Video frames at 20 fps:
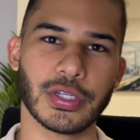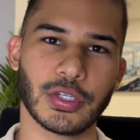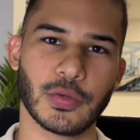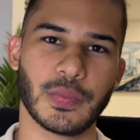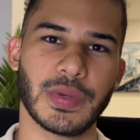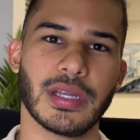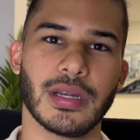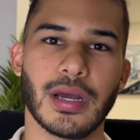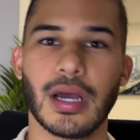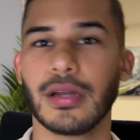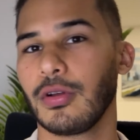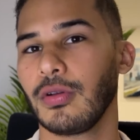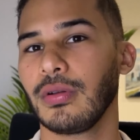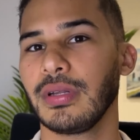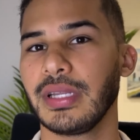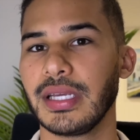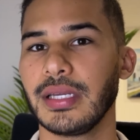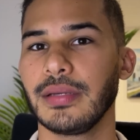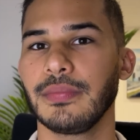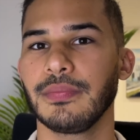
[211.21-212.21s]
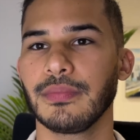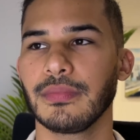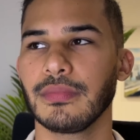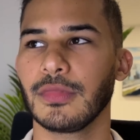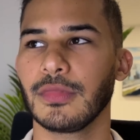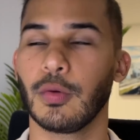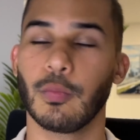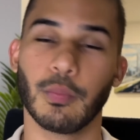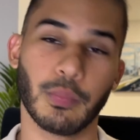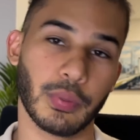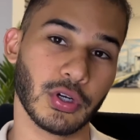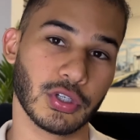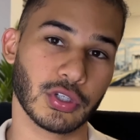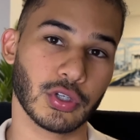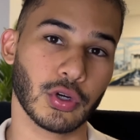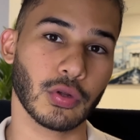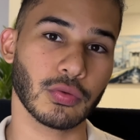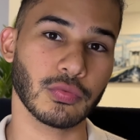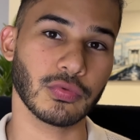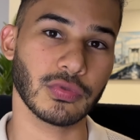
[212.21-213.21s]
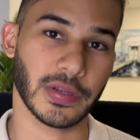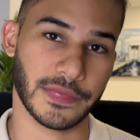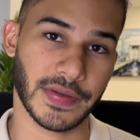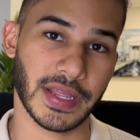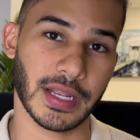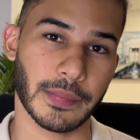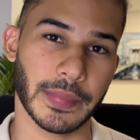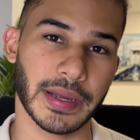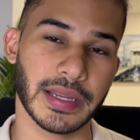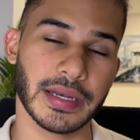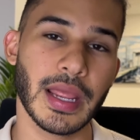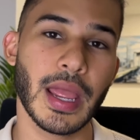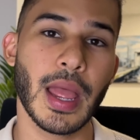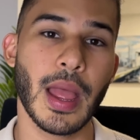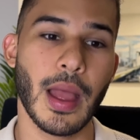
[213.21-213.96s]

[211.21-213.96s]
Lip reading: to be not only personal development,